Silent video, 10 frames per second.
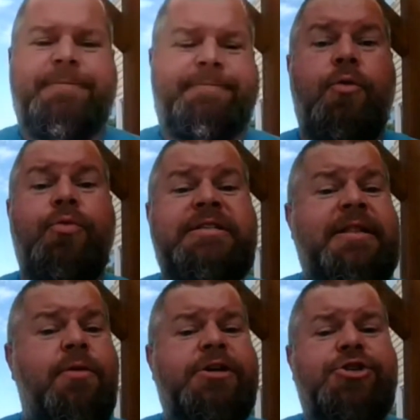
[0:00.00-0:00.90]
the reason
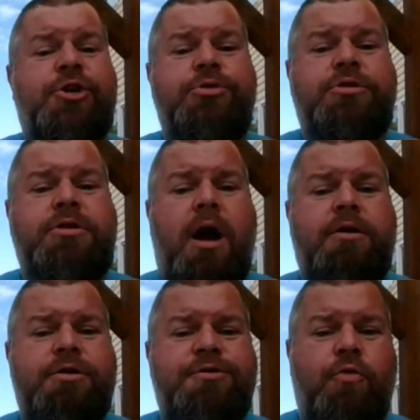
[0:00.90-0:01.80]
that we chose
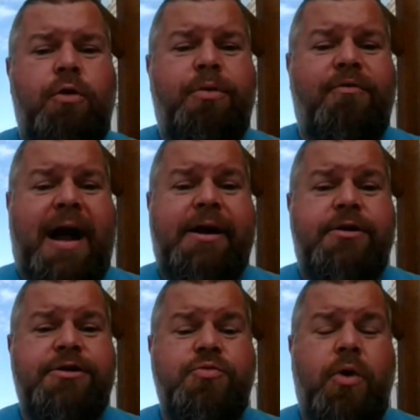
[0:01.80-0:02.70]
doctors for
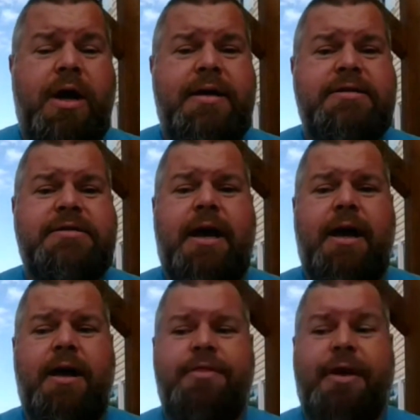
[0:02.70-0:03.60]
providers was
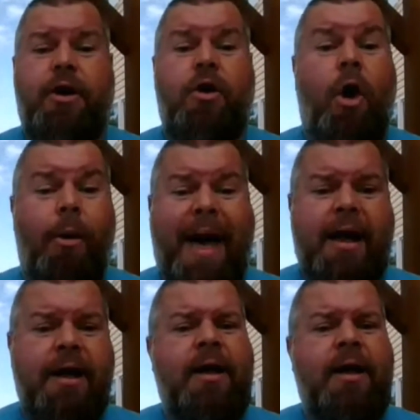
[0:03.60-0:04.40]
uh, their callback